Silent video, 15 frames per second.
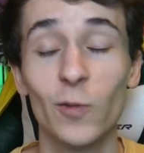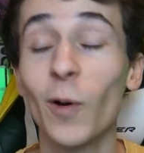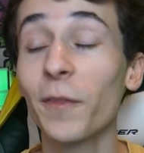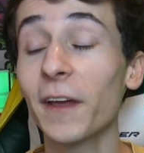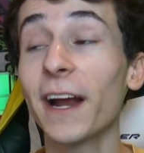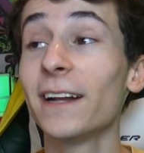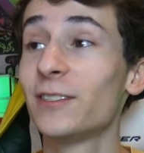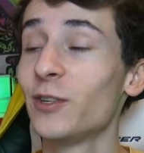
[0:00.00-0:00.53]
The one
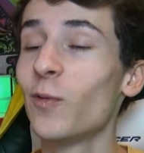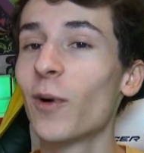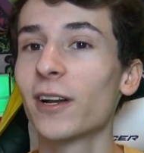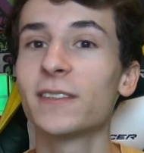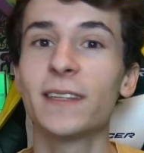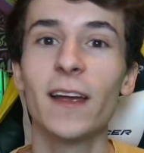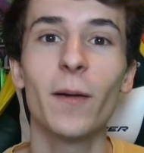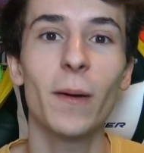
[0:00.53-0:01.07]
thing I do want
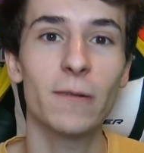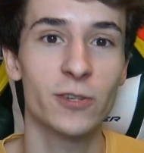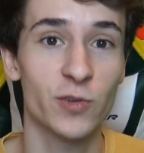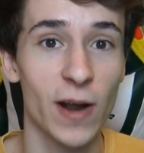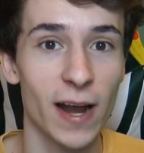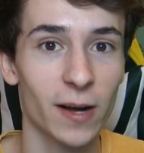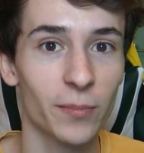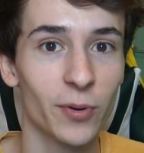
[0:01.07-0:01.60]
to say about
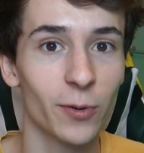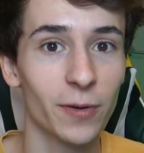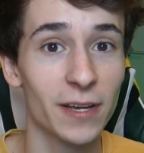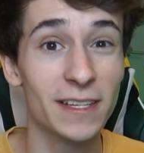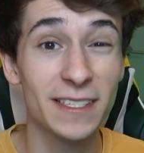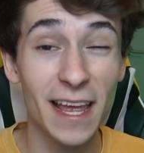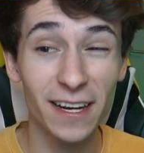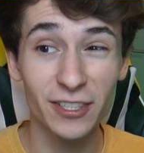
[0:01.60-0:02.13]
Dragapult, it
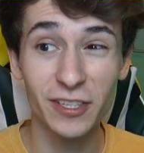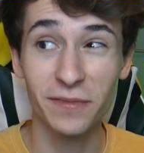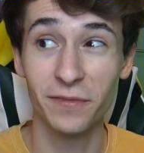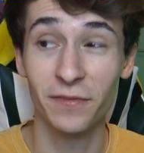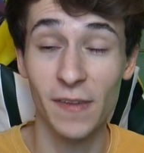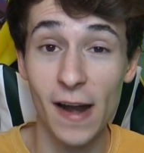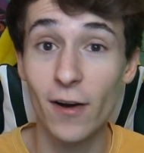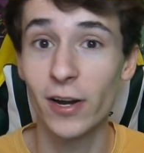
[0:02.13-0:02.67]
is actually
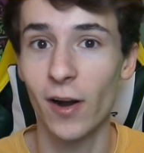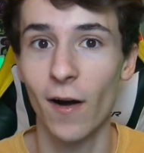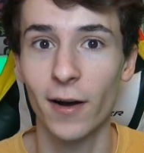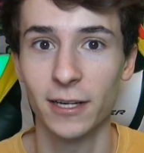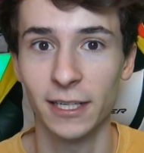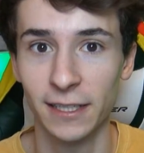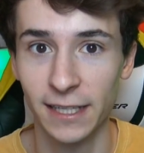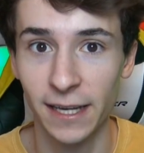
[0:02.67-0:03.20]
very
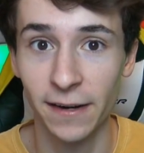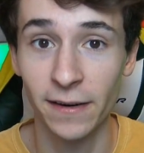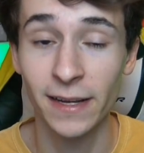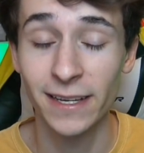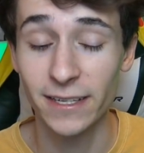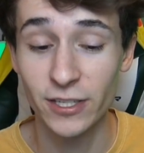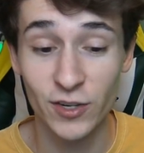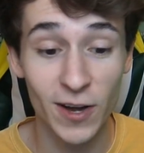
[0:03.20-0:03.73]
hard to get.
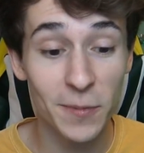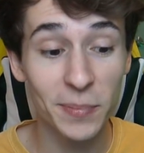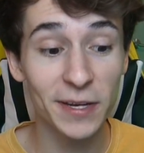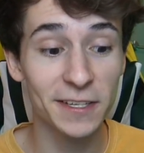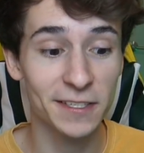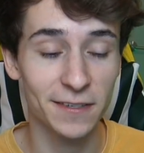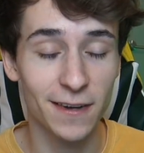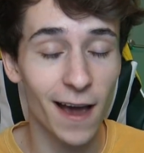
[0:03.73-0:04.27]
Dreepy
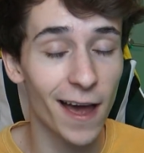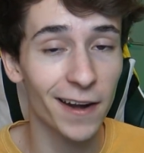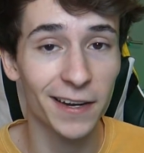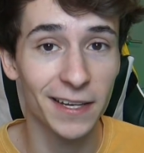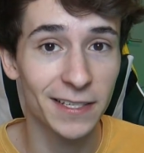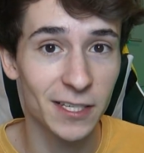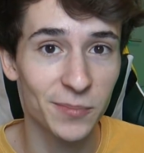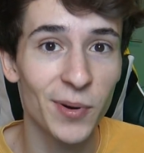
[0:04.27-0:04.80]
is not an
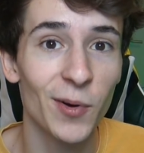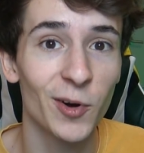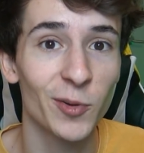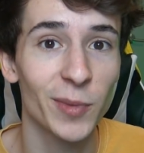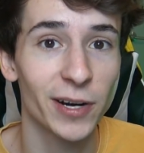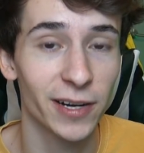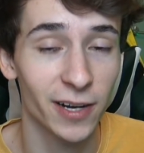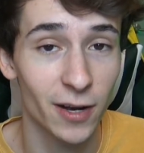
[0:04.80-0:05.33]
easy
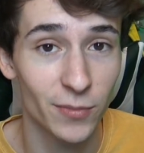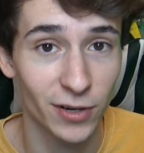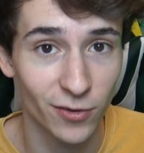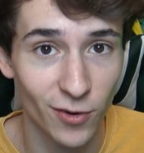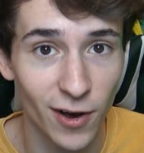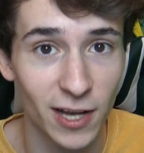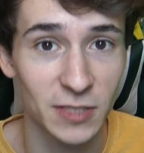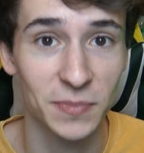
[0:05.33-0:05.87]
Pokemon to come
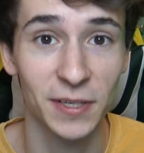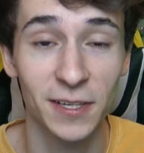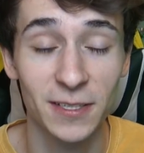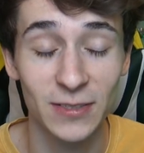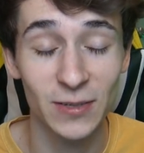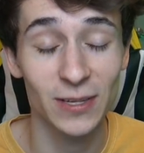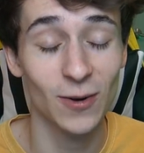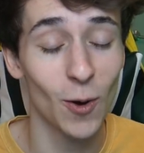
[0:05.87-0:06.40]
across because
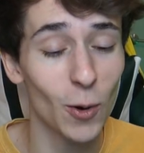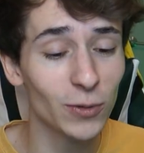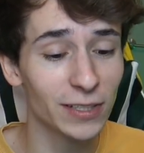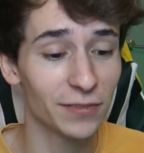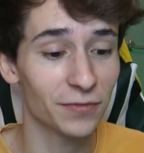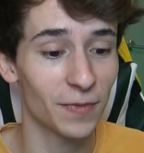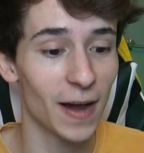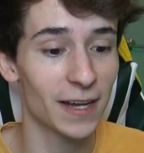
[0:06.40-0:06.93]
you can
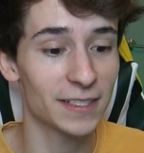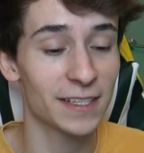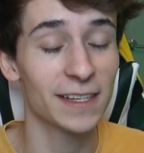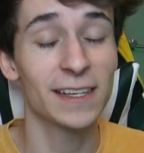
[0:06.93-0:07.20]
only find it